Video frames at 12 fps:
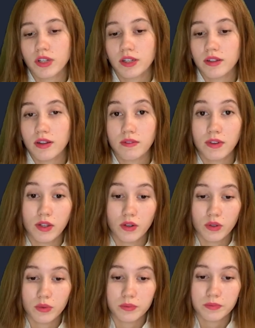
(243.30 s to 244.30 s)
under the
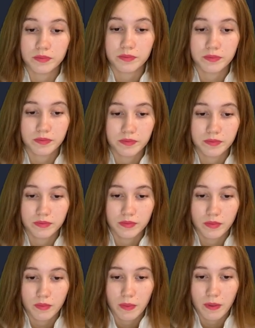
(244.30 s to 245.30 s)
video.
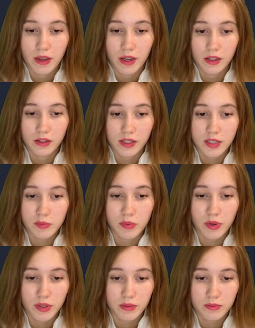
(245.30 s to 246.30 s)
And let's move
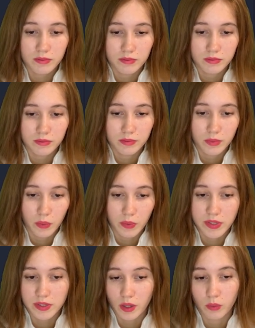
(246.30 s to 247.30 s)
on. We
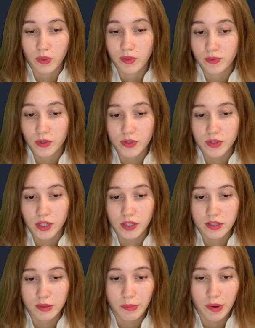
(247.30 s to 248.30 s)
start with the first
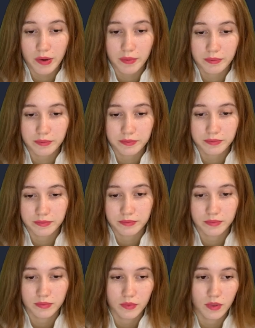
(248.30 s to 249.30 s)
gun spam.
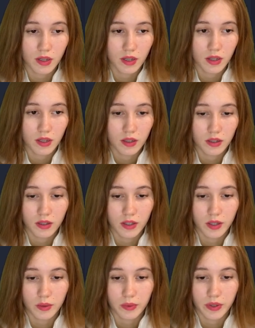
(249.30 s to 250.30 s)

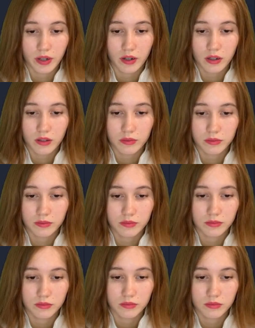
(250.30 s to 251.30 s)
Here we are.
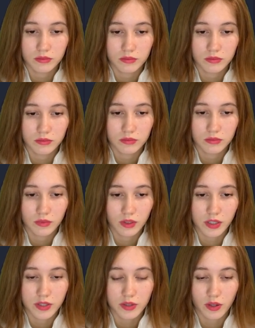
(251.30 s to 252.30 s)

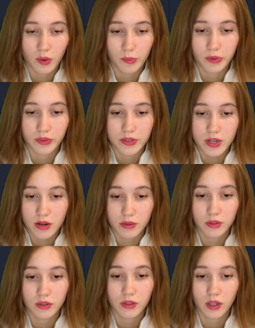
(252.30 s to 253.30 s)
Let's up and
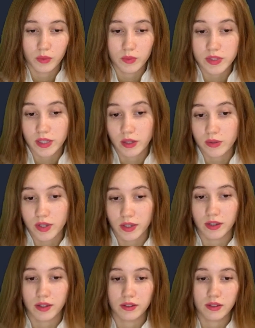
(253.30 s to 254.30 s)
down and we start our
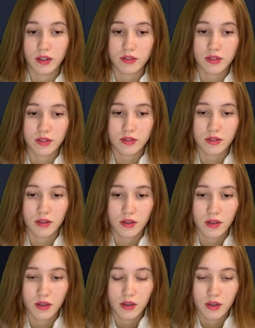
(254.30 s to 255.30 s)
technical analysis.
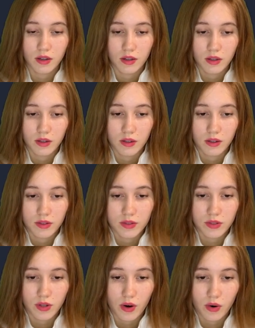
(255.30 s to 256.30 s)

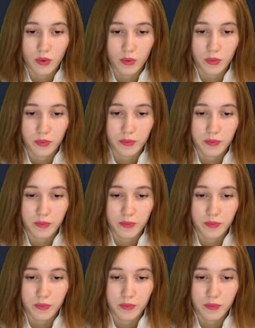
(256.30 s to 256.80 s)
So,